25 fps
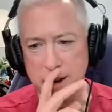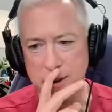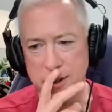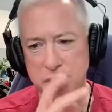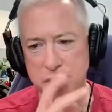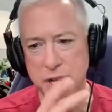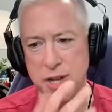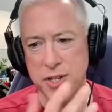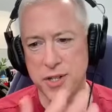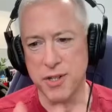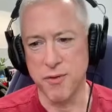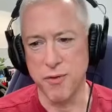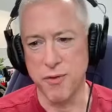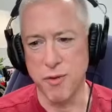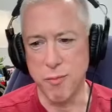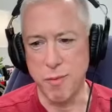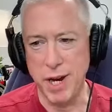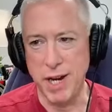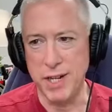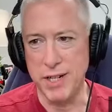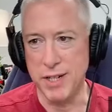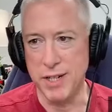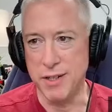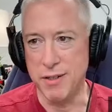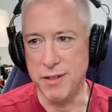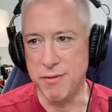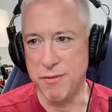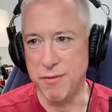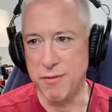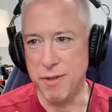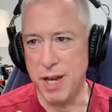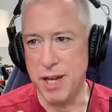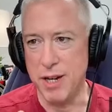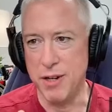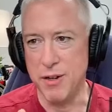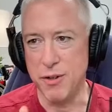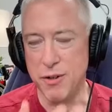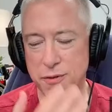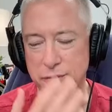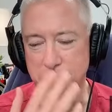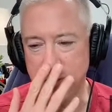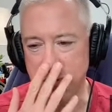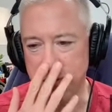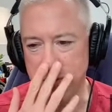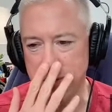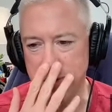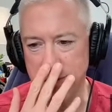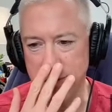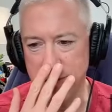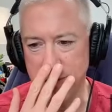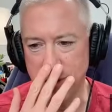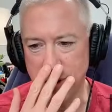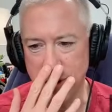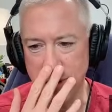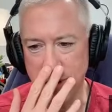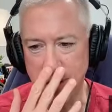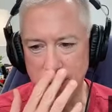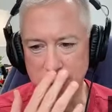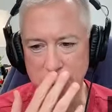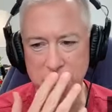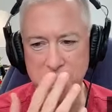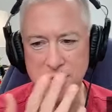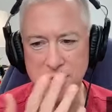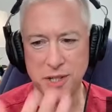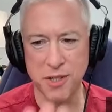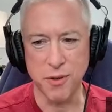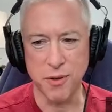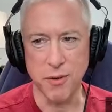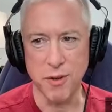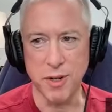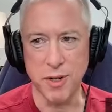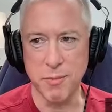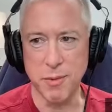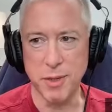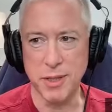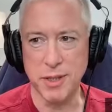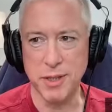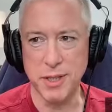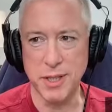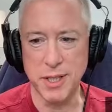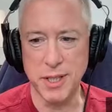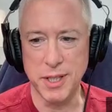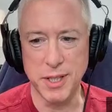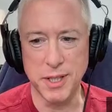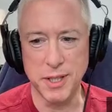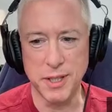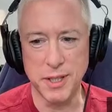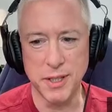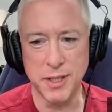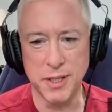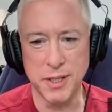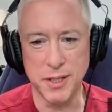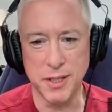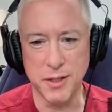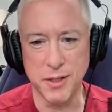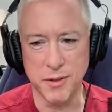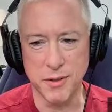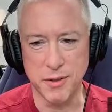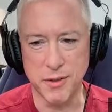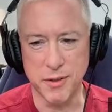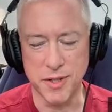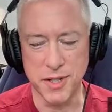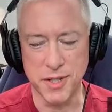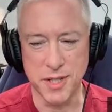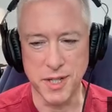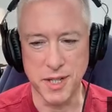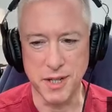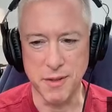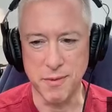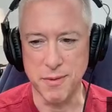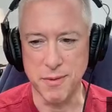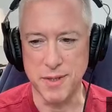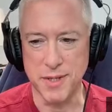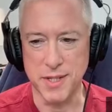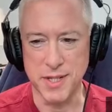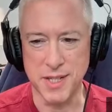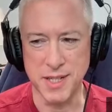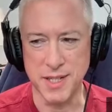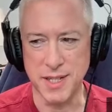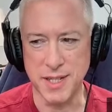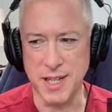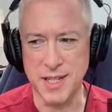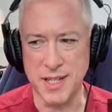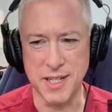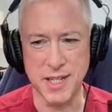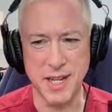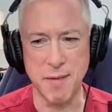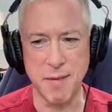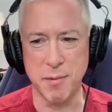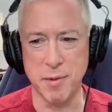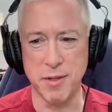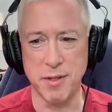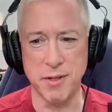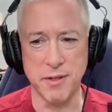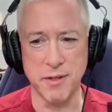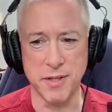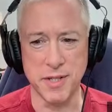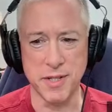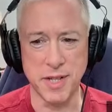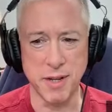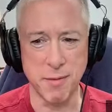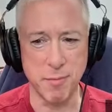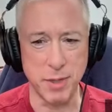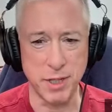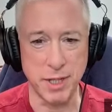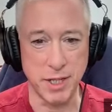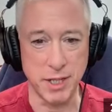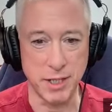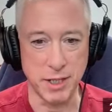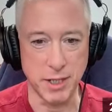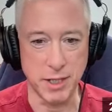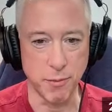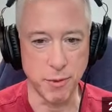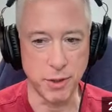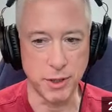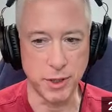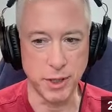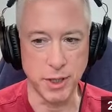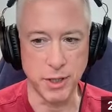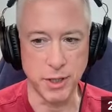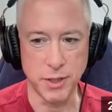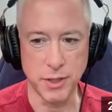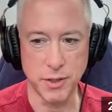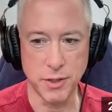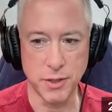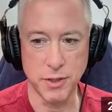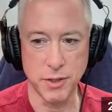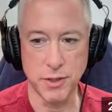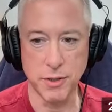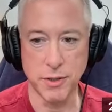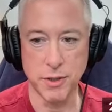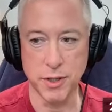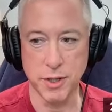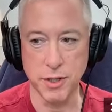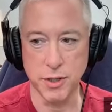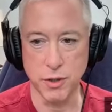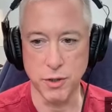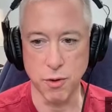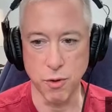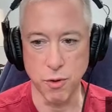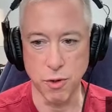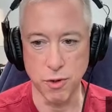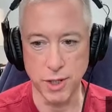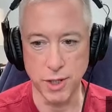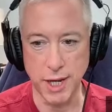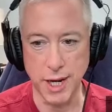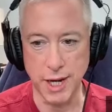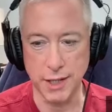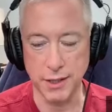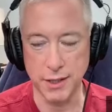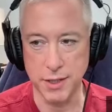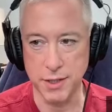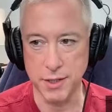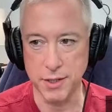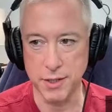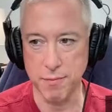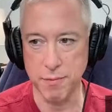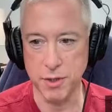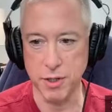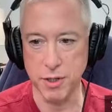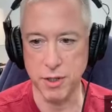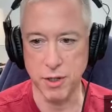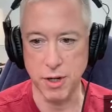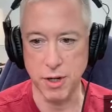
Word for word: i was also reminded of i don't know if you've heard this story, but the you know there's it was Led Zeppelin or somebody that when they used to tour, they had this